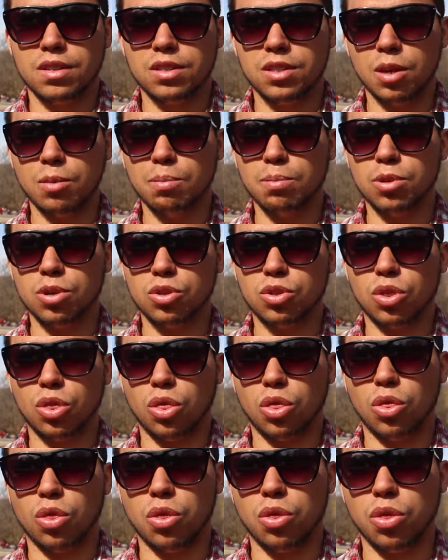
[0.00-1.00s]
Number
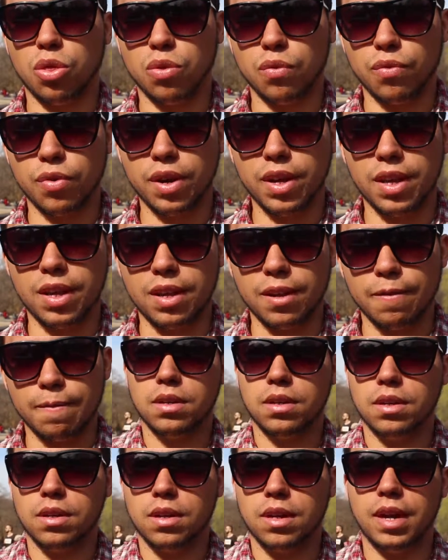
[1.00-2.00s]
3,
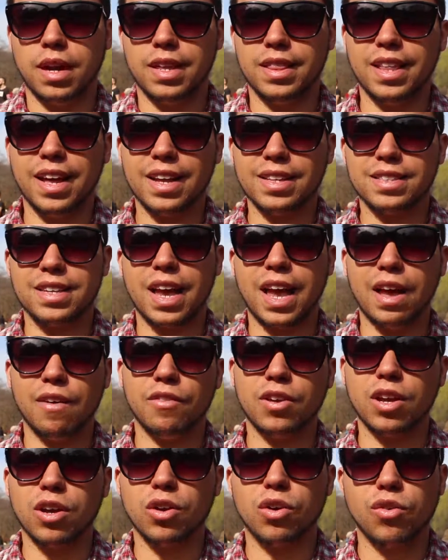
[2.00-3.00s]
and that's
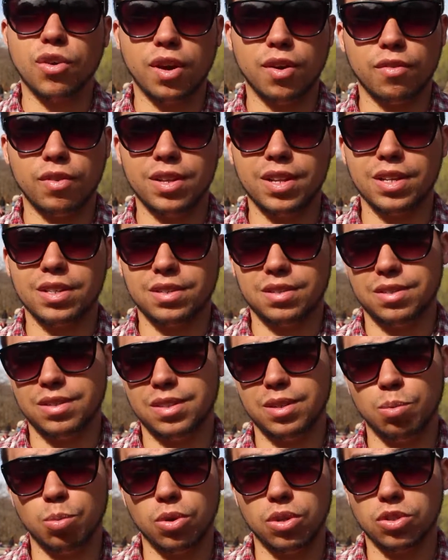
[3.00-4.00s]
having a great
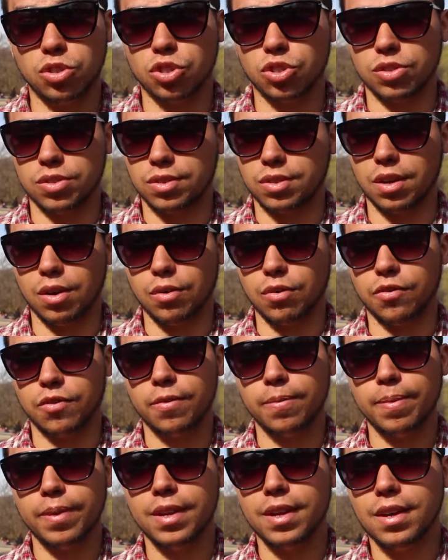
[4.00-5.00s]
relationship with yourself.
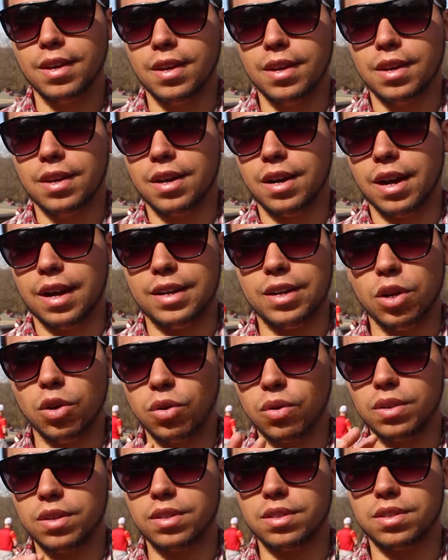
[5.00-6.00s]
I
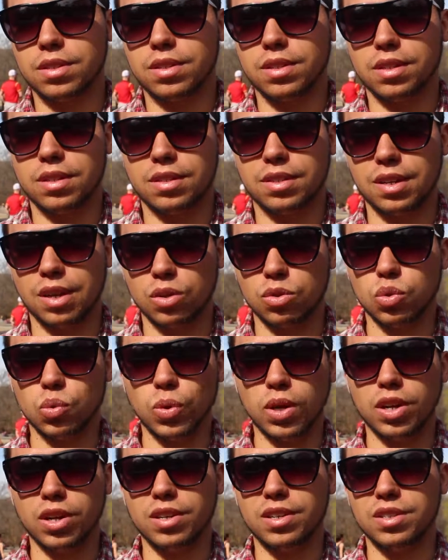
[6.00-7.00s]
know this sounds
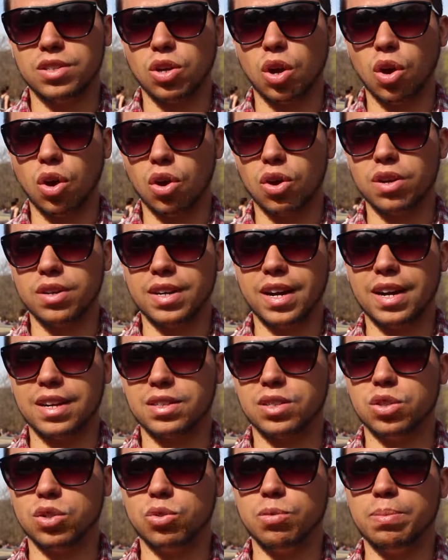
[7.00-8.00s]
weird, it's hard
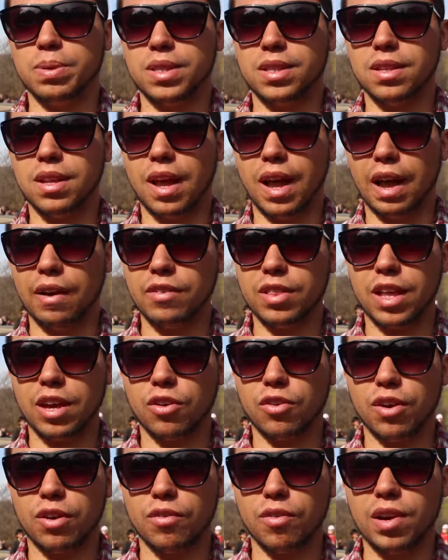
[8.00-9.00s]
not to, but having that
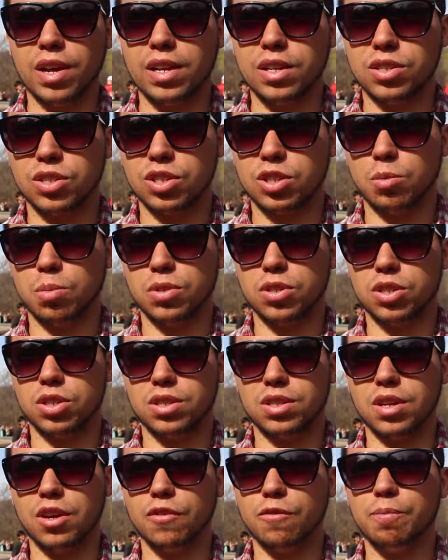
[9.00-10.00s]
great relationship with
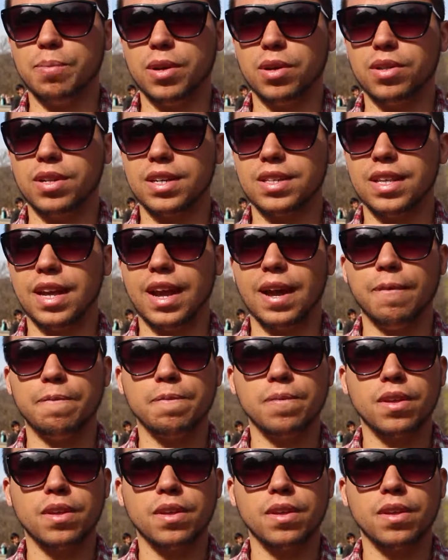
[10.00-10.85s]
yourself, building that